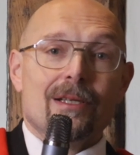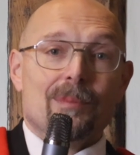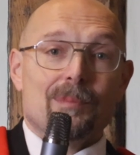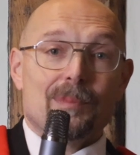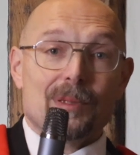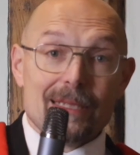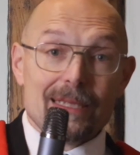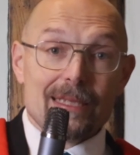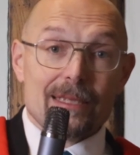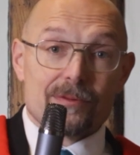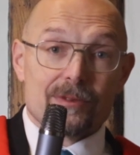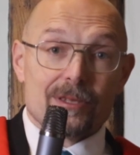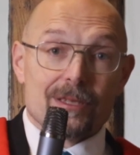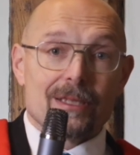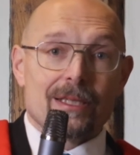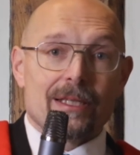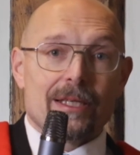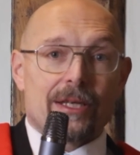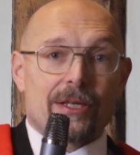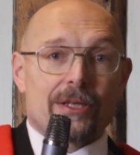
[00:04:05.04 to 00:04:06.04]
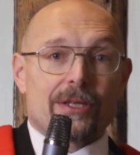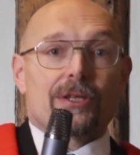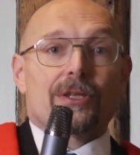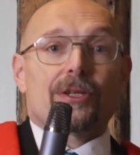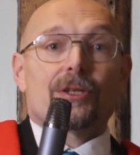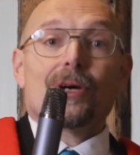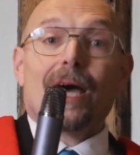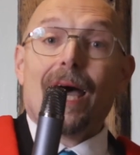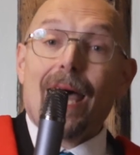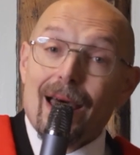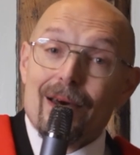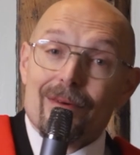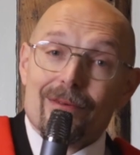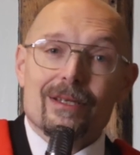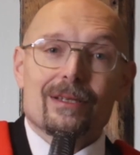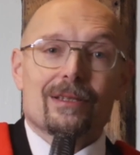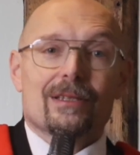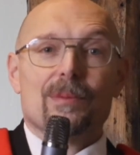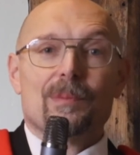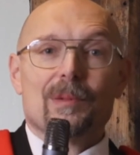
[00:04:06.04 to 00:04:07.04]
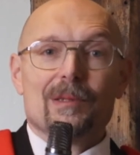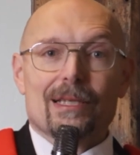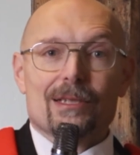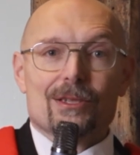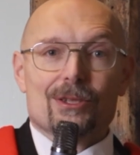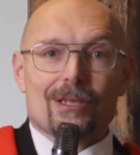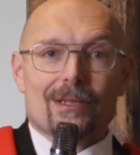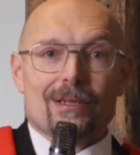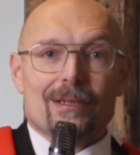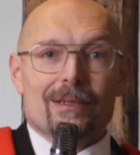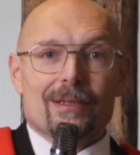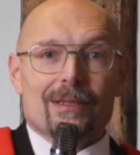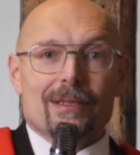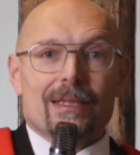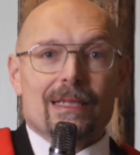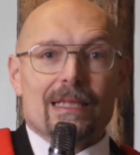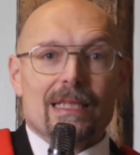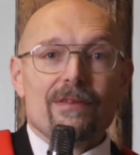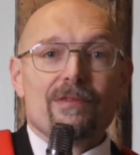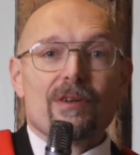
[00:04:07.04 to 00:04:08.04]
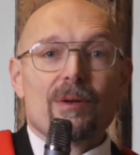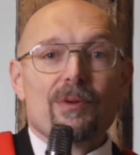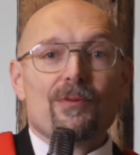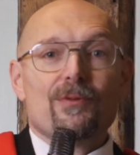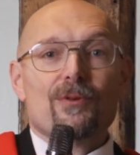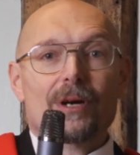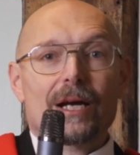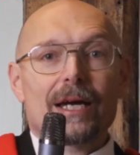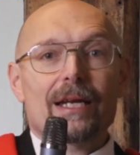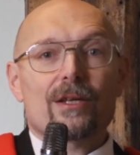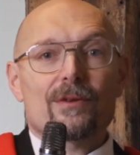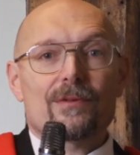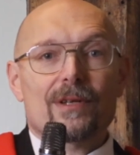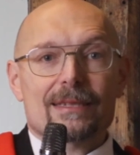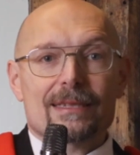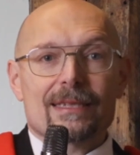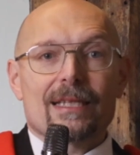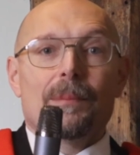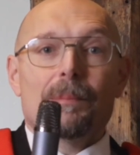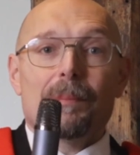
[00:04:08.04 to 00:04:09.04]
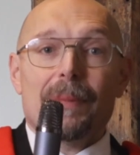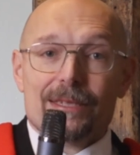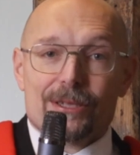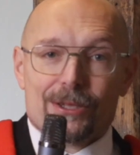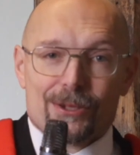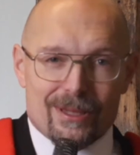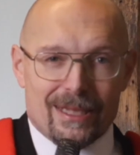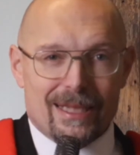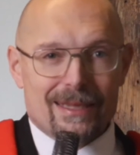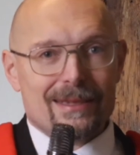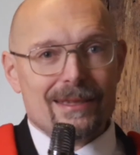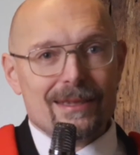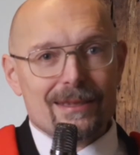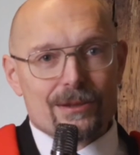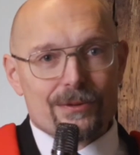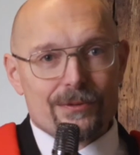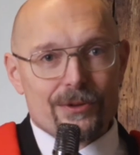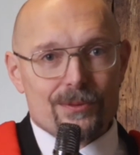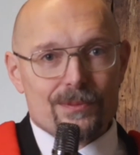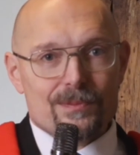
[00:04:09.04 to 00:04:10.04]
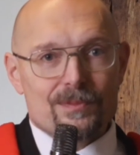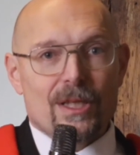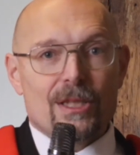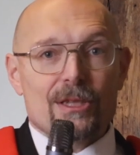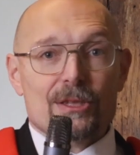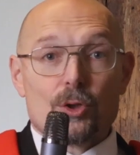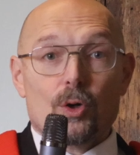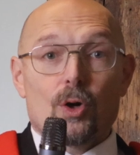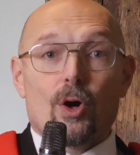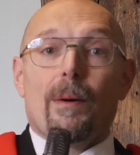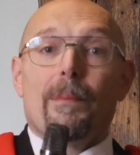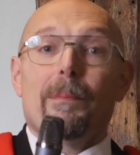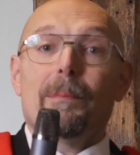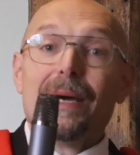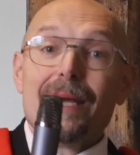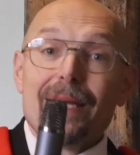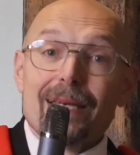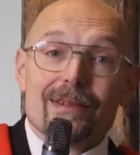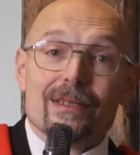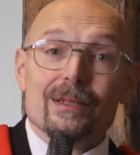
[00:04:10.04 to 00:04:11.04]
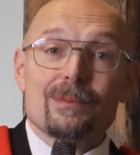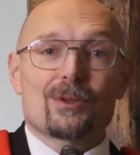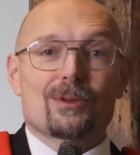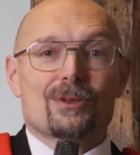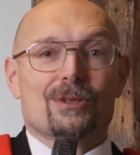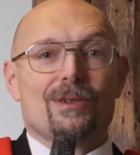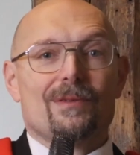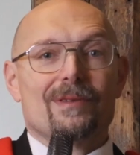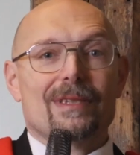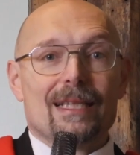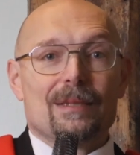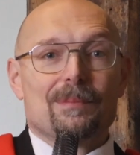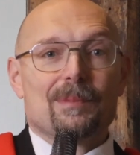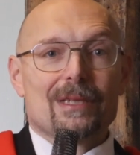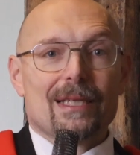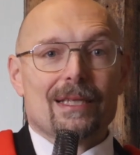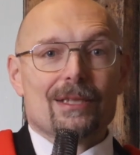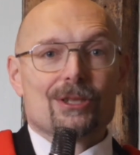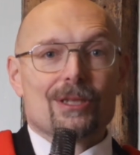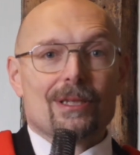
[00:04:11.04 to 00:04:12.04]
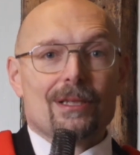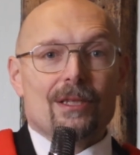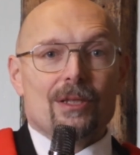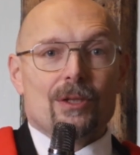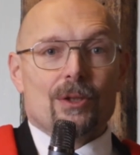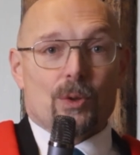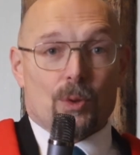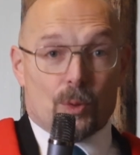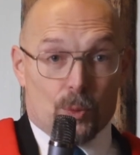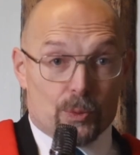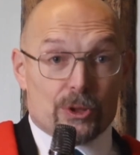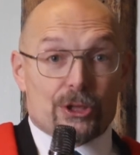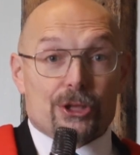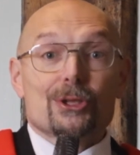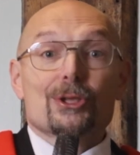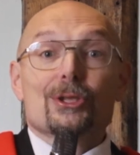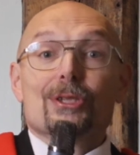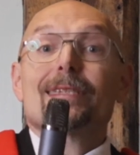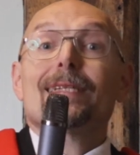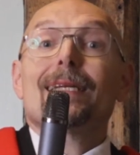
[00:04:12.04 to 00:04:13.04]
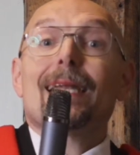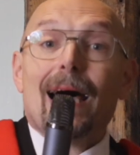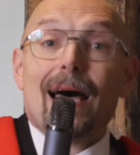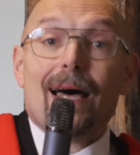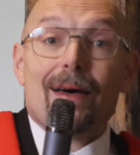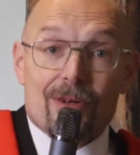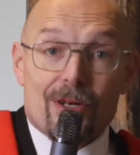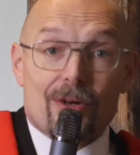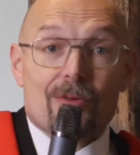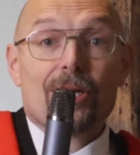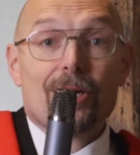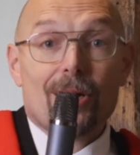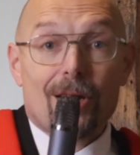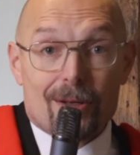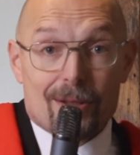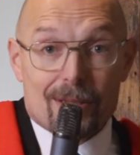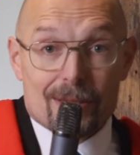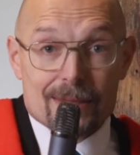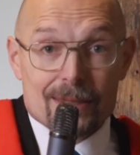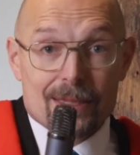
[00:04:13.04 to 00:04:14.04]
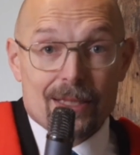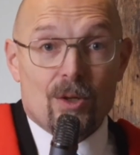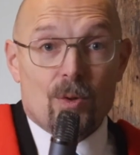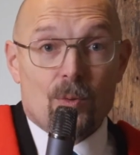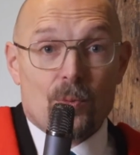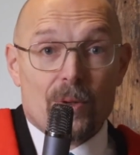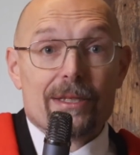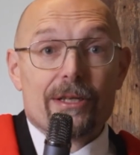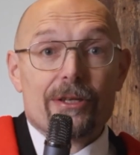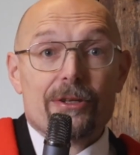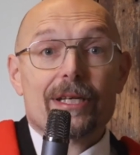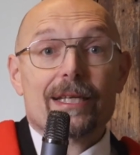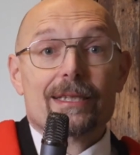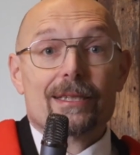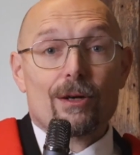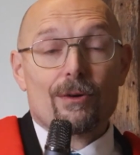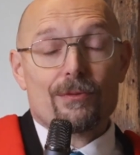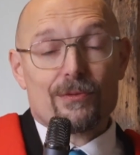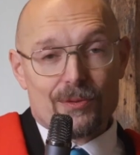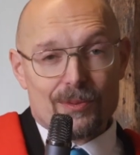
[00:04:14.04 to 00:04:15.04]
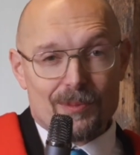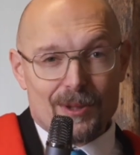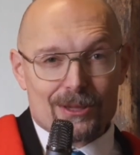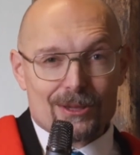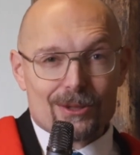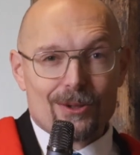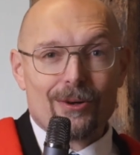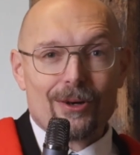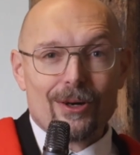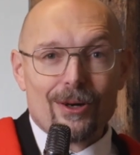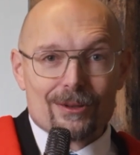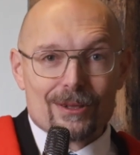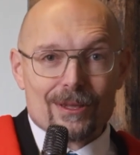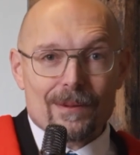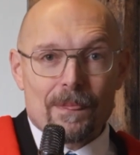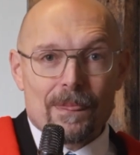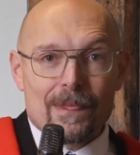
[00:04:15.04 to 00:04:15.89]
believed you have the potential, even before any of us met you at interview. So make the most of that potential, which you still have regardless, whether you get an offer from us or not.